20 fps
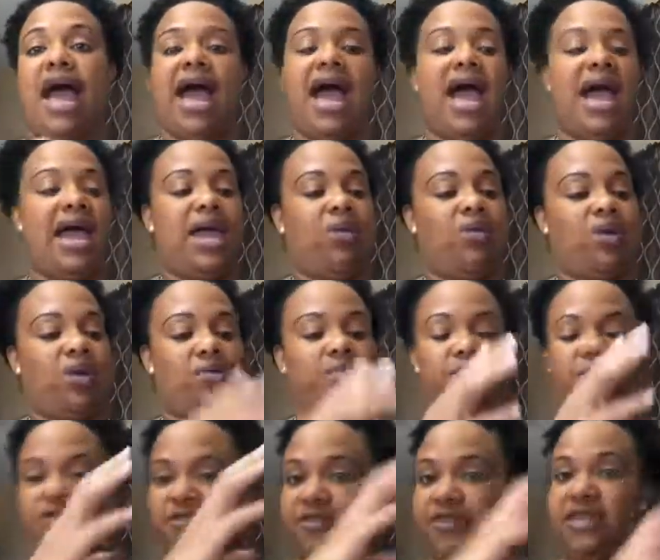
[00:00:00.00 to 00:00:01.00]
I
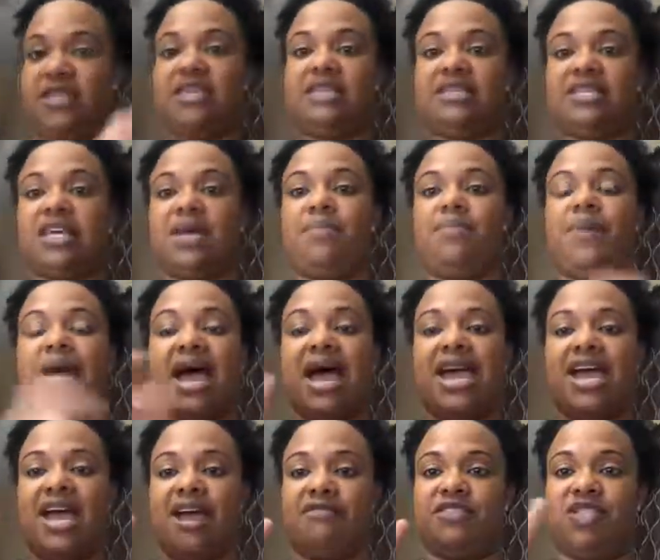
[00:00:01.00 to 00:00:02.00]
would fill this up. I
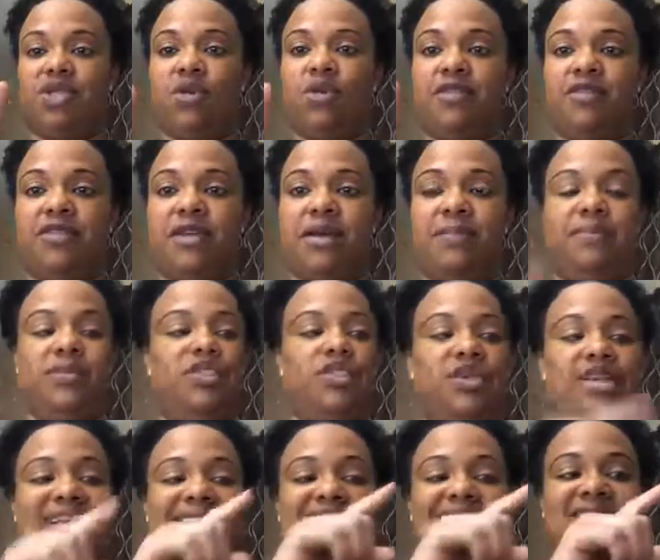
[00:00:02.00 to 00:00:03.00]
have 2 of them,
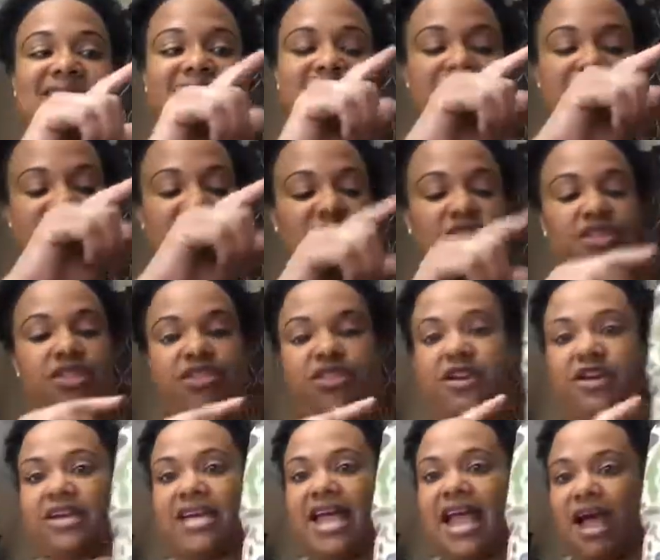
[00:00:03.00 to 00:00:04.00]
so these are
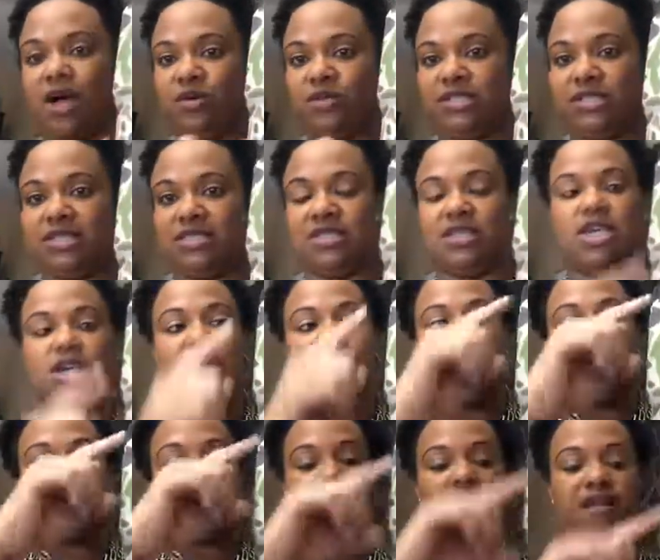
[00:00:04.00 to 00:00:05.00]
30 ounces.
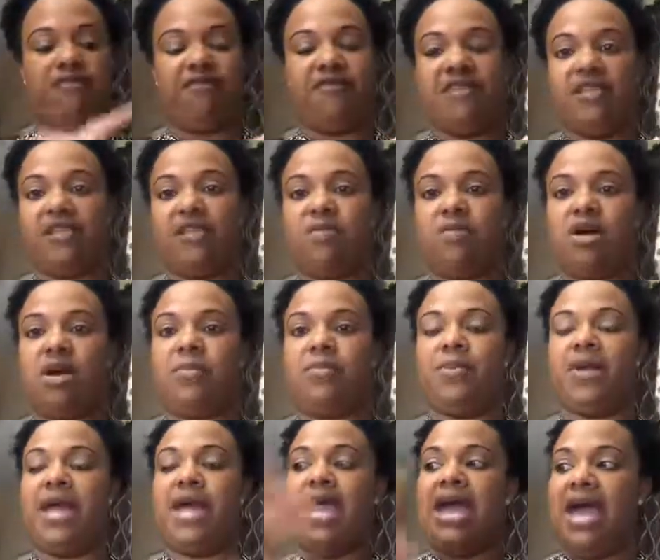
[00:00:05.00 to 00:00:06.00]
So I'll fill them
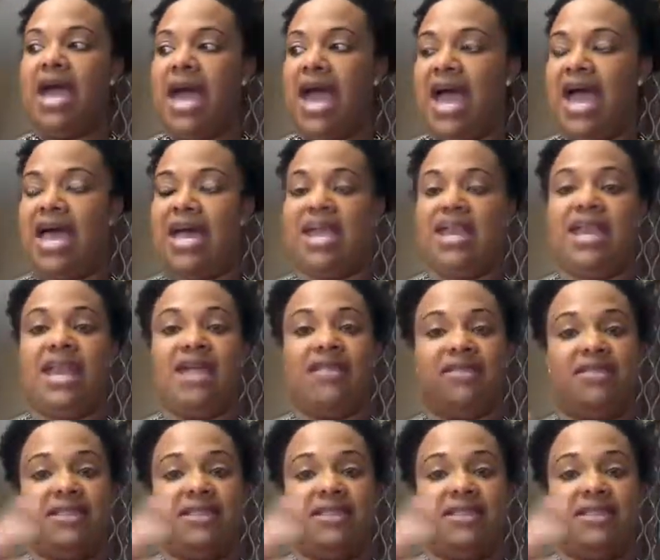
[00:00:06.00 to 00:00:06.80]
up, and